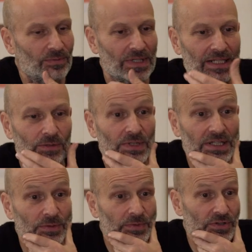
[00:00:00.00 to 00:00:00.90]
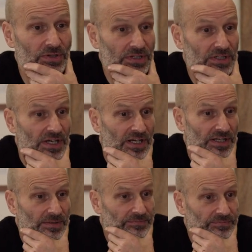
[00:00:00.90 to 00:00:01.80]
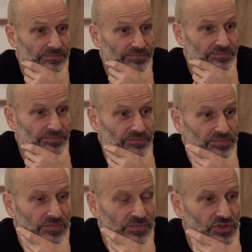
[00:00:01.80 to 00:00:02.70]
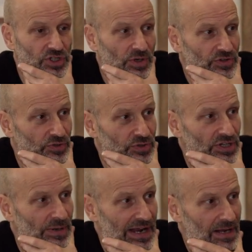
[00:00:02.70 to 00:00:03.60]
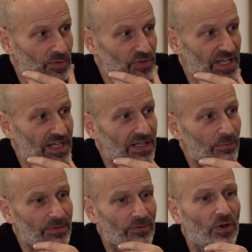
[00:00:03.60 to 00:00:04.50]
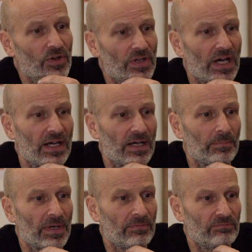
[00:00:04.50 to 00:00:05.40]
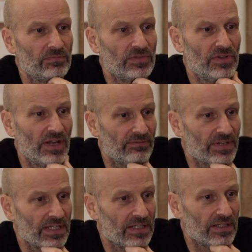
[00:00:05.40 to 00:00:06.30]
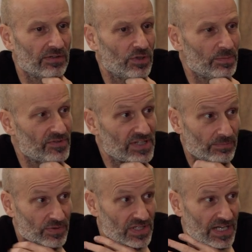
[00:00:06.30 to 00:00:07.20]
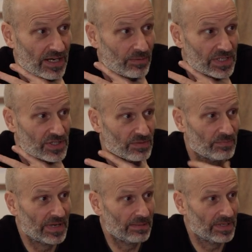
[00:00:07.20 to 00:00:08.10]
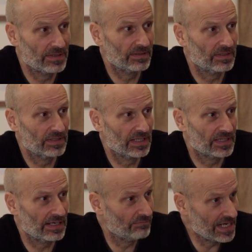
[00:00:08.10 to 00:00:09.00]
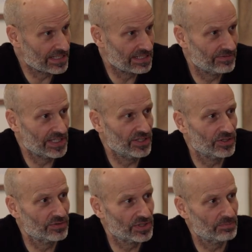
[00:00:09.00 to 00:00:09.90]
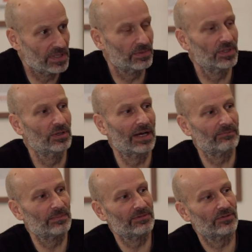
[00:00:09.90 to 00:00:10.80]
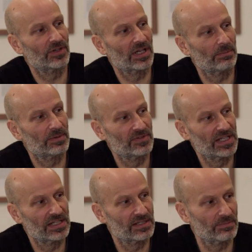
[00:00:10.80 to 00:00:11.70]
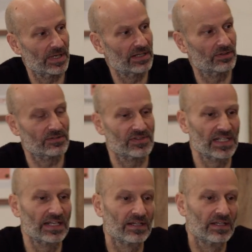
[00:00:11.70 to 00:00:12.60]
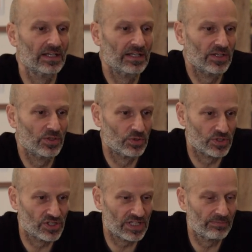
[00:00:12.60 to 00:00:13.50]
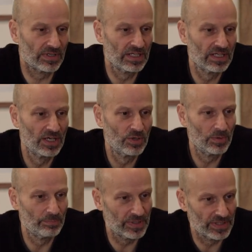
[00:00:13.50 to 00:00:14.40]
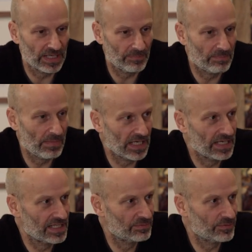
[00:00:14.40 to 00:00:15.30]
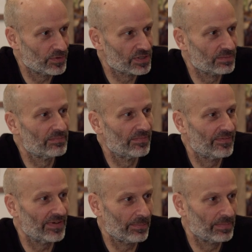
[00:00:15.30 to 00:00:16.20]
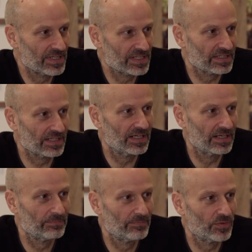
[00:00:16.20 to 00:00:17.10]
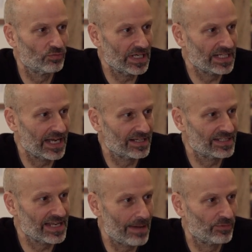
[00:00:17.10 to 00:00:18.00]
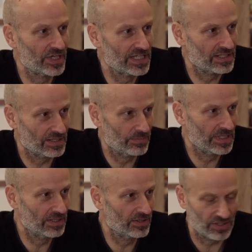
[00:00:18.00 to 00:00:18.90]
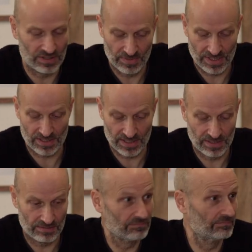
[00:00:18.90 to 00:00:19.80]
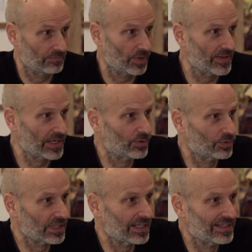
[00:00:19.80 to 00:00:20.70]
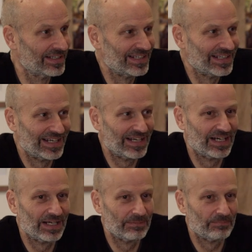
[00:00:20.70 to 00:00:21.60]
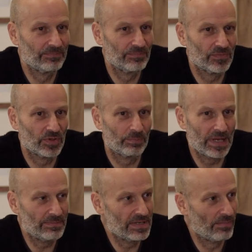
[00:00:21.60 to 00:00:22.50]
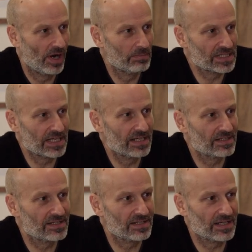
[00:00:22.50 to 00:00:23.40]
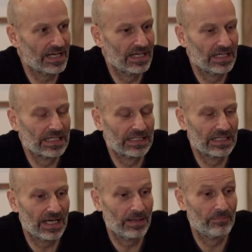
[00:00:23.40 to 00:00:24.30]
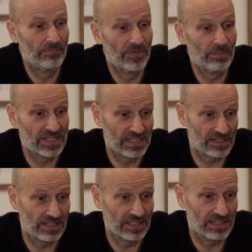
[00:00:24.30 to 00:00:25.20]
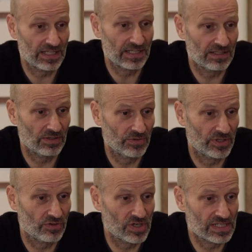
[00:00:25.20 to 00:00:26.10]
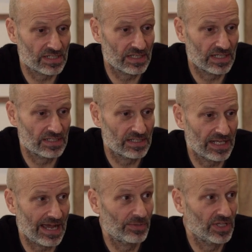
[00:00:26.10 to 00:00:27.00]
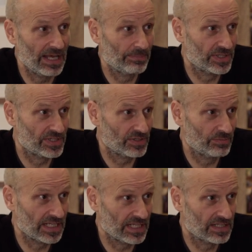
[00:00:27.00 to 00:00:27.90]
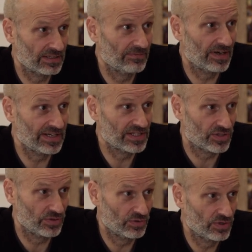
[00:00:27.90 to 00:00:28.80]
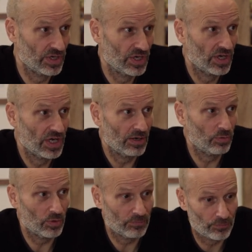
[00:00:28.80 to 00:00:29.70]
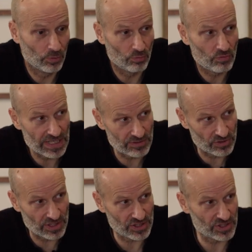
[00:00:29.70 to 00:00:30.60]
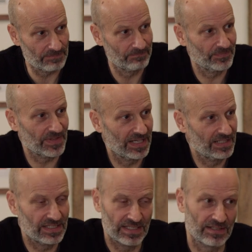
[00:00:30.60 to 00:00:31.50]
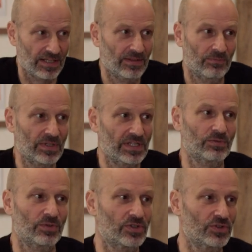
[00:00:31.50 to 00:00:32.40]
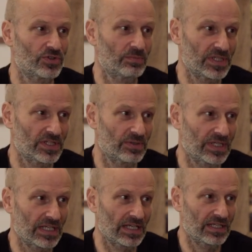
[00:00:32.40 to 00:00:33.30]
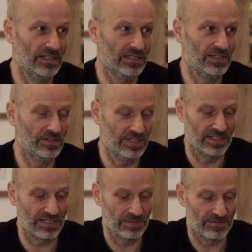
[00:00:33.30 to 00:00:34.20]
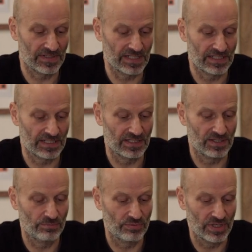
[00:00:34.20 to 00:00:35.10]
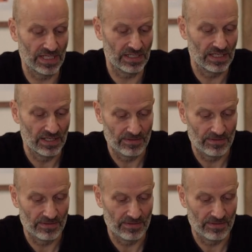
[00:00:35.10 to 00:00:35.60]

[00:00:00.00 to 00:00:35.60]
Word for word: Wow. Well, we've got a, um, 200 or so animals here. We've got um, a lovely group of zebras now, which maybe they're relatively new, so people who haven't been for a couple of years might not have seen a gorgeous zebra. We're building up the monkeys. We've got some fabulous um, red-handed tamarins, and when you look at them, you can see why they're called that. Um, baby marmosets, uh, and the most exciting thing on the horizon is the Amur leopards that we're getting very soon oh, cool. for reintroduction. And this is like, wow. this is what zoos should be doing, is using some of the facilities to breed